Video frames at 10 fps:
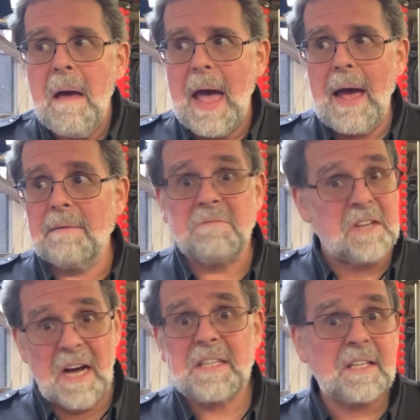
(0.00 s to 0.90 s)
and
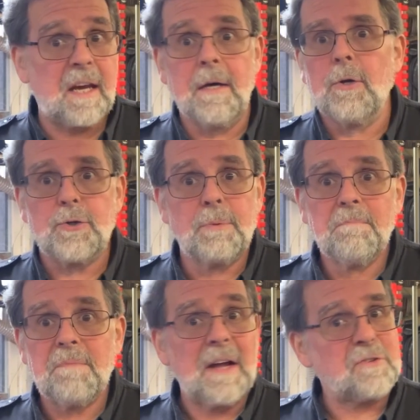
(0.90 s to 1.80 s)
dust kills.
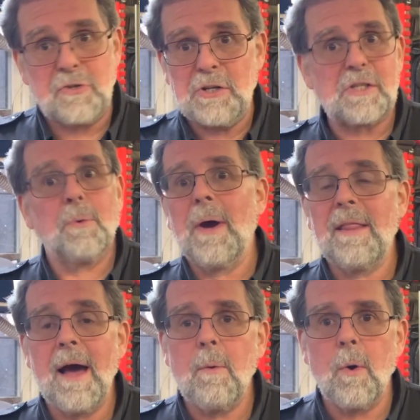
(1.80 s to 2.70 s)
That's just the way that